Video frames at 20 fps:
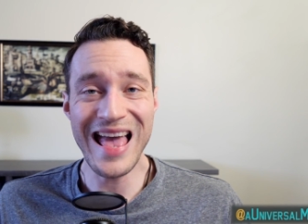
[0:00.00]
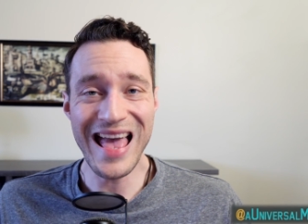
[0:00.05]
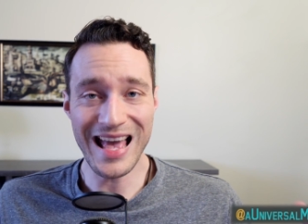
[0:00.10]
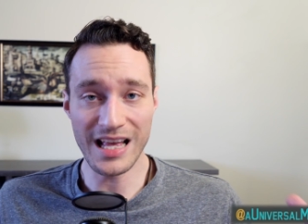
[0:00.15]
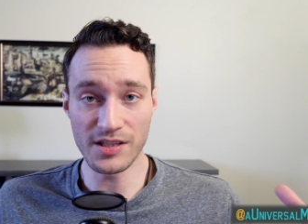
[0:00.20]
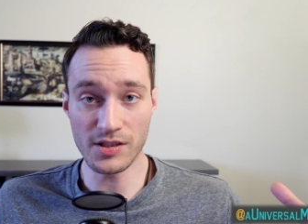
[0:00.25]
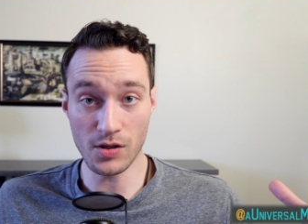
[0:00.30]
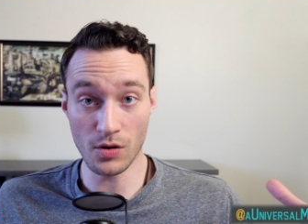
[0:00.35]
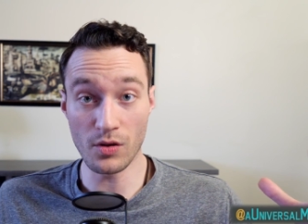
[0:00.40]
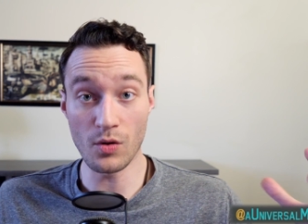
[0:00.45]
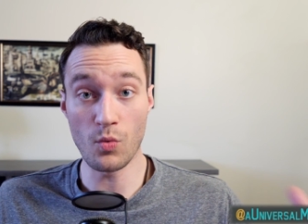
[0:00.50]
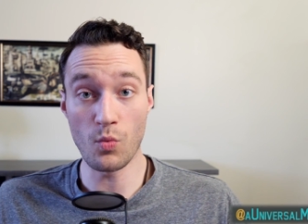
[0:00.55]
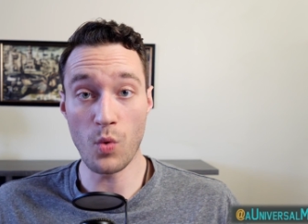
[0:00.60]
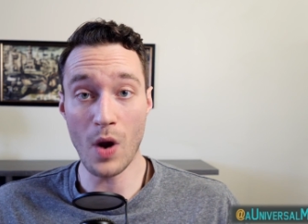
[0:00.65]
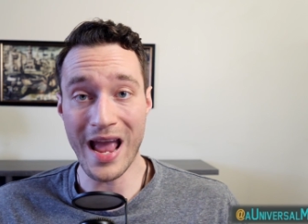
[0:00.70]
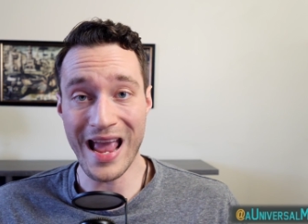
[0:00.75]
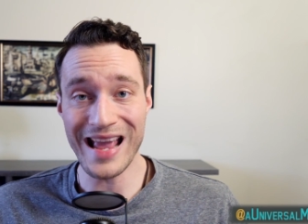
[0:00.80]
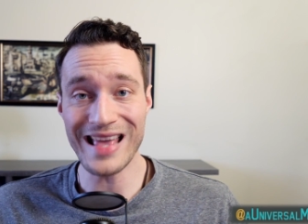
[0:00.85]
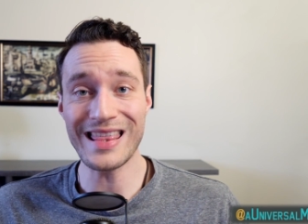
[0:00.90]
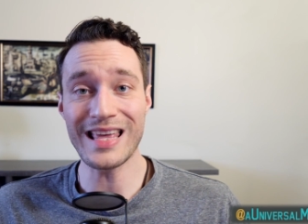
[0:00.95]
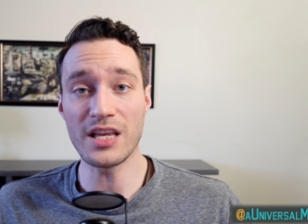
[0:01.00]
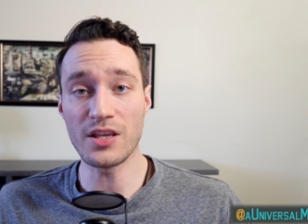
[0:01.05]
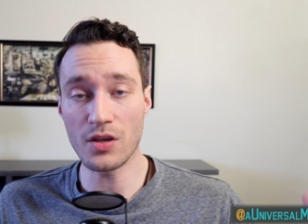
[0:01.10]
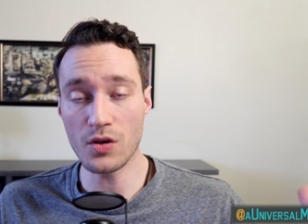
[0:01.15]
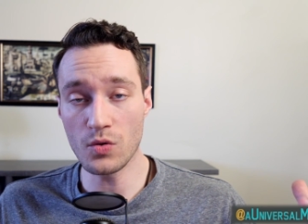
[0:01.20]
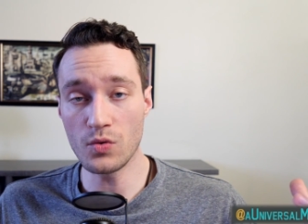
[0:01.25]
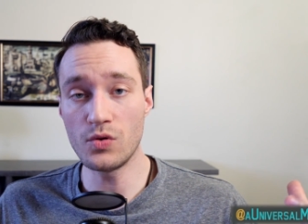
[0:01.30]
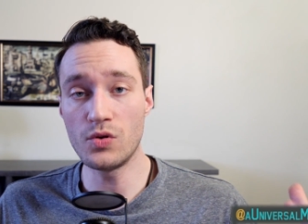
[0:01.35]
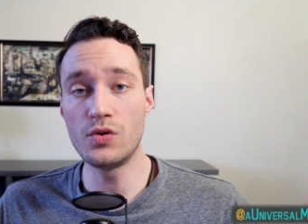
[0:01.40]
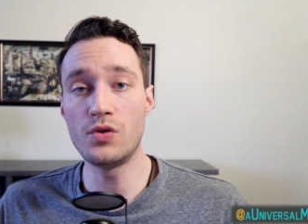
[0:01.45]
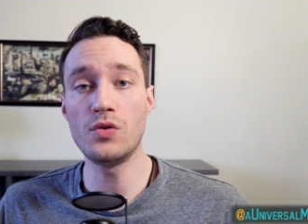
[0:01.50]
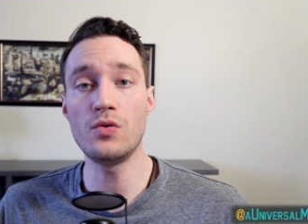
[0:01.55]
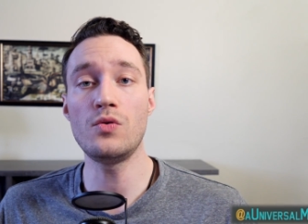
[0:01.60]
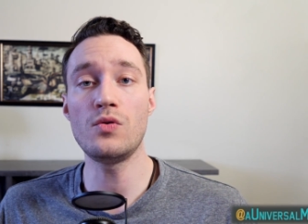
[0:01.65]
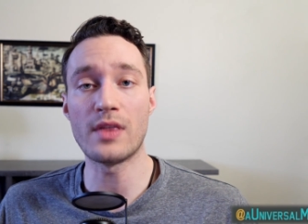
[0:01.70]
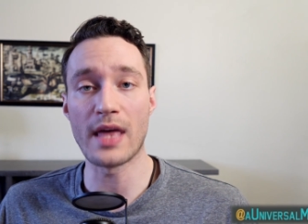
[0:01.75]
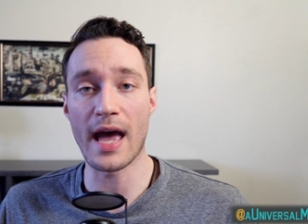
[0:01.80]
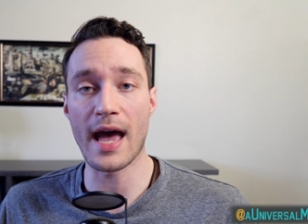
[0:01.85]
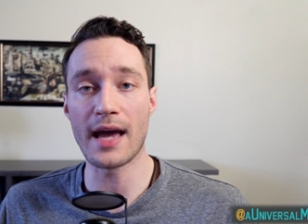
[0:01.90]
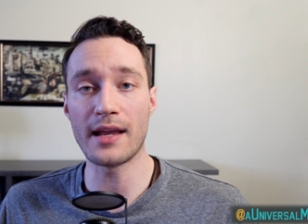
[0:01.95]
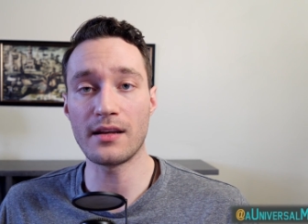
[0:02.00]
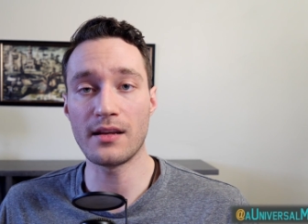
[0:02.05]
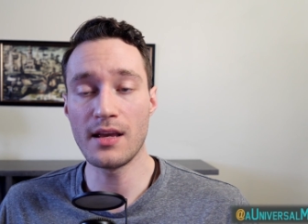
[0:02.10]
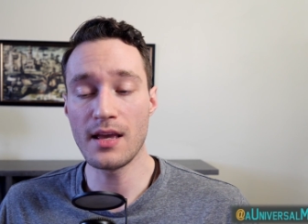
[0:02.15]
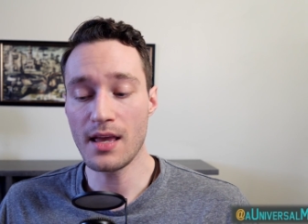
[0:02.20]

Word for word: And so the way that you do that